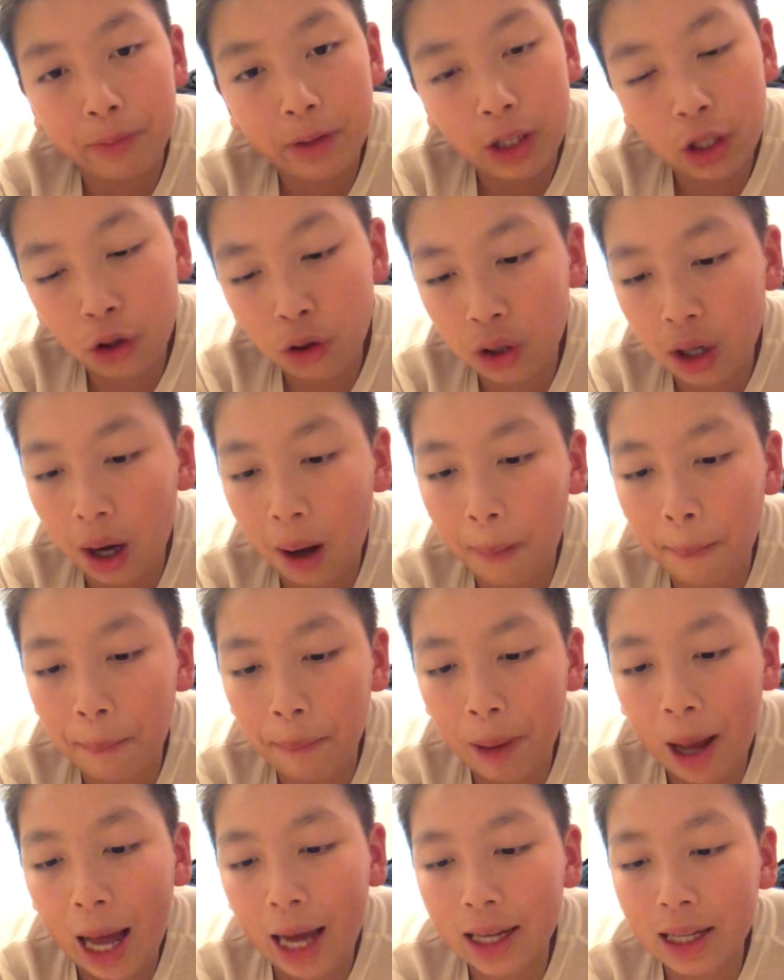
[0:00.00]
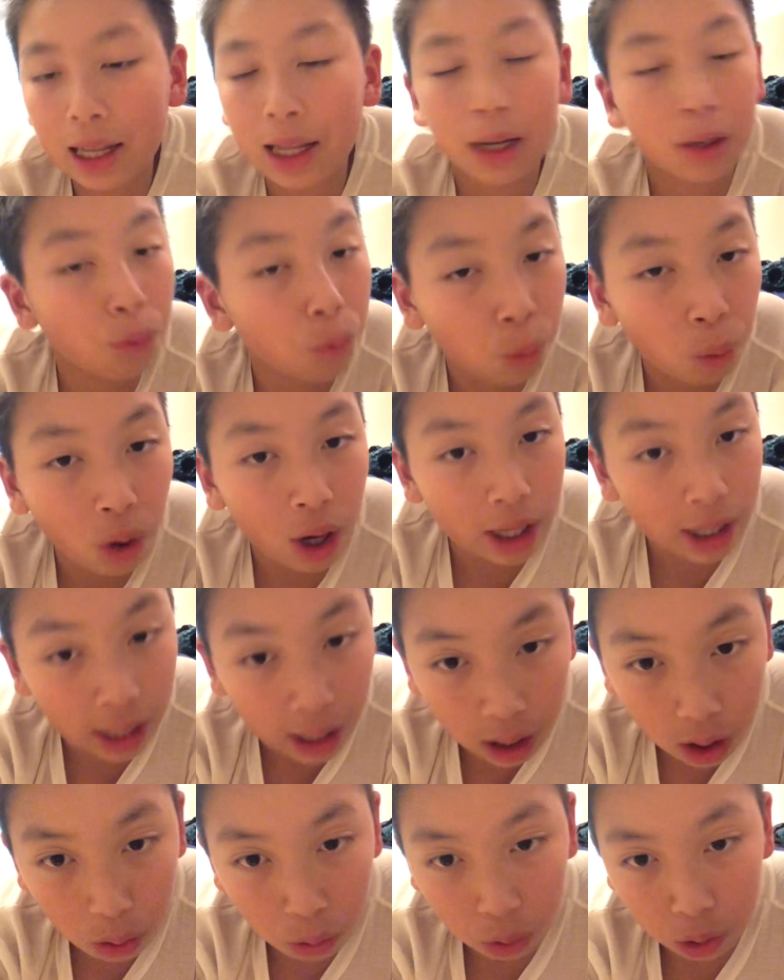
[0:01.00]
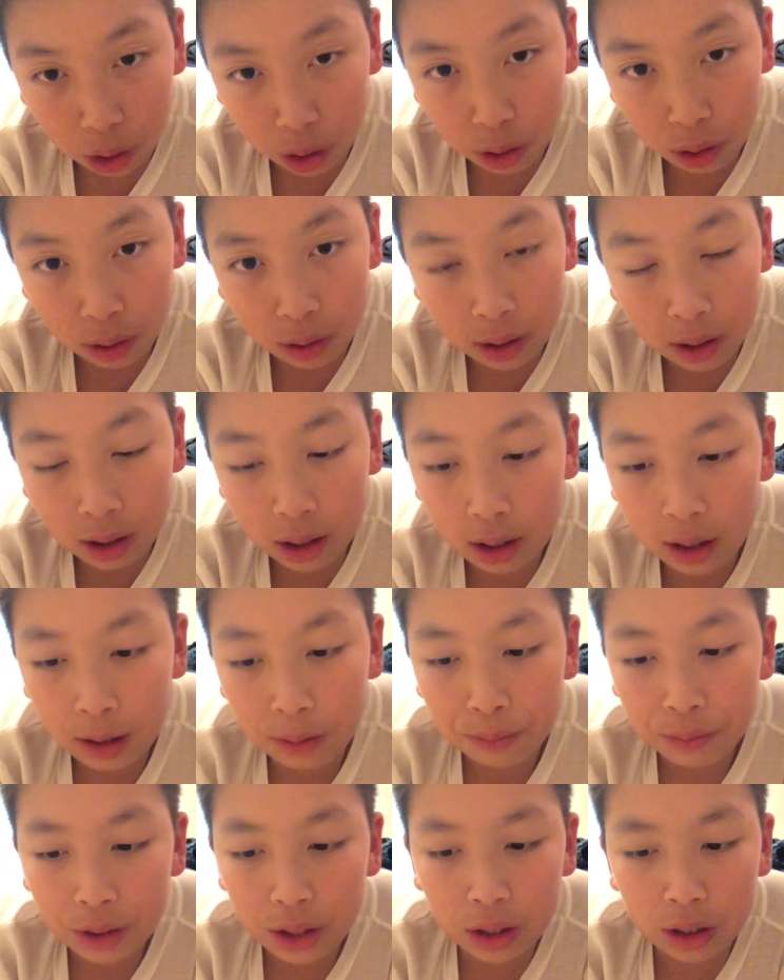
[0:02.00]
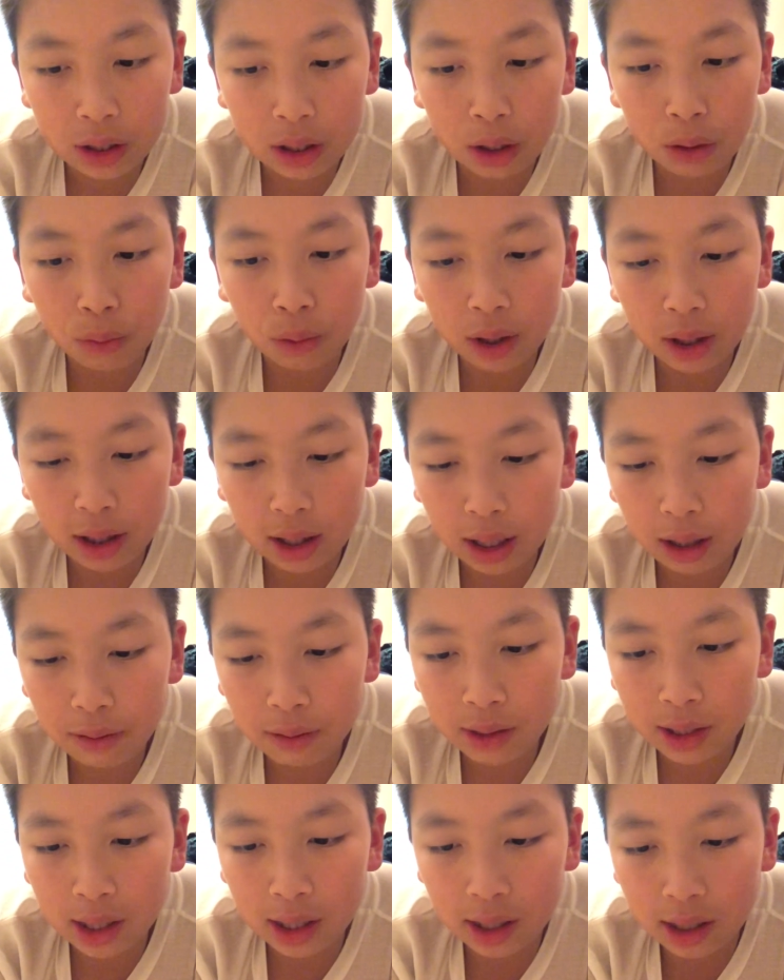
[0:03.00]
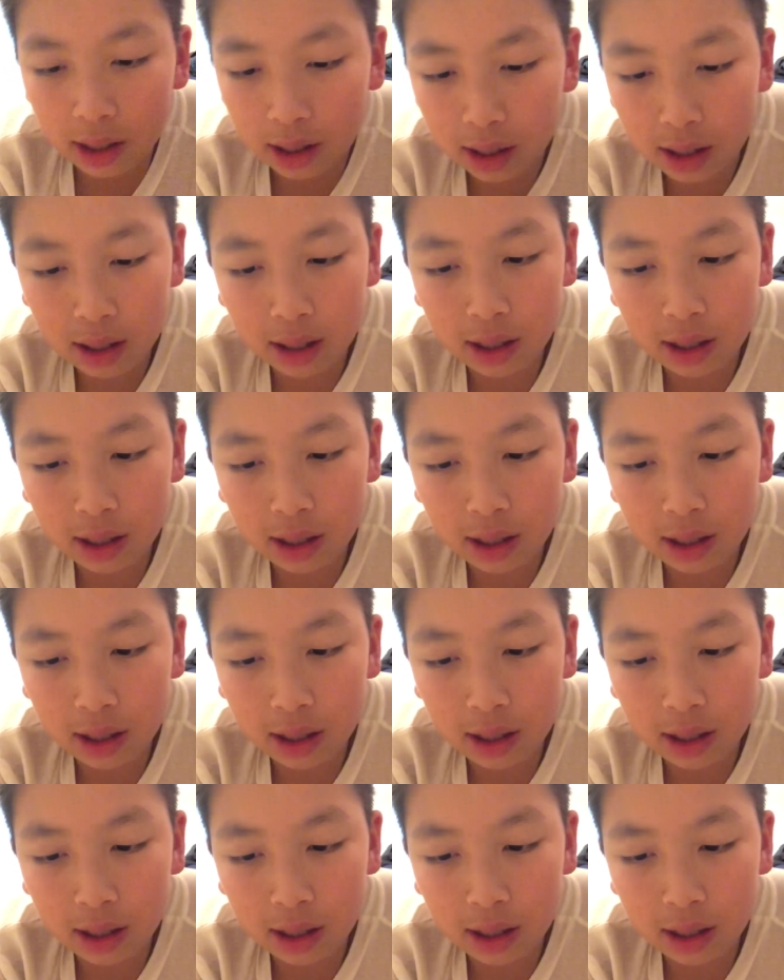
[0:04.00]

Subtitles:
You come back in 1 hour to see what they've done.